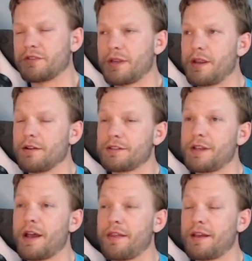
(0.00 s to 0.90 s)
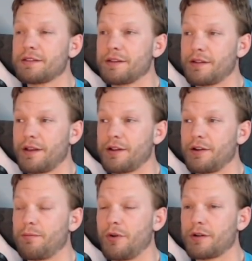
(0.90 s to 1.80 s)
needle. So that's a
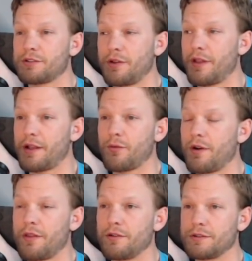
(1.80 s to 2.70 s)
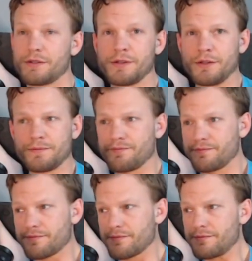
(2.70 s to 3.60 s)
good book. So like one of those
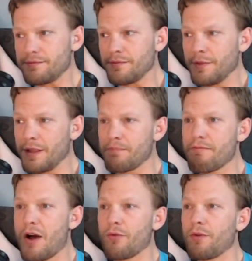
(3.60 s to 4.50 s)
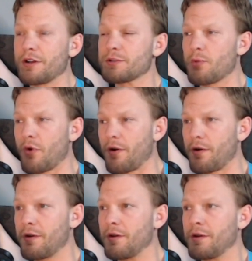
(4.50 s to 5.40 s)
like Mount
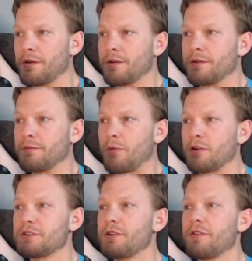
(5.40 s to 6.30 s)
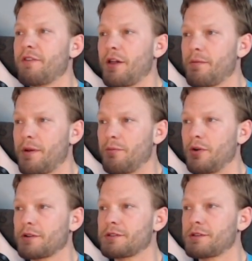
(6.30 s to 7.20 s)
Rushmore personal development
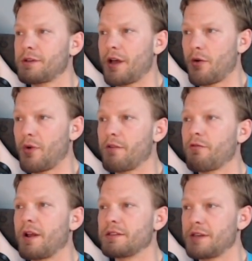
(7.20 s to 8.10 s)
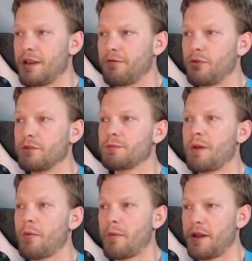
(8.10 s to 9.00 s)
books, How to Win Friends and Influence
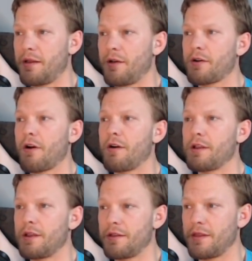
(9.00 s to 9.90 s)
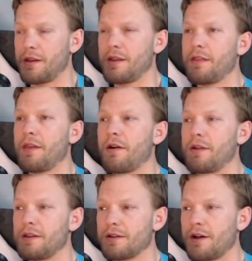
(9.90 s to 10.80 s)
People by Dale Carnegie. And then in there
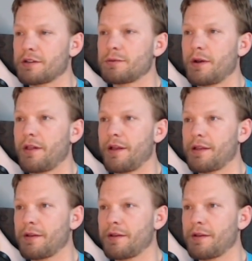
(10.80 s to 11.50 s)
he talks about like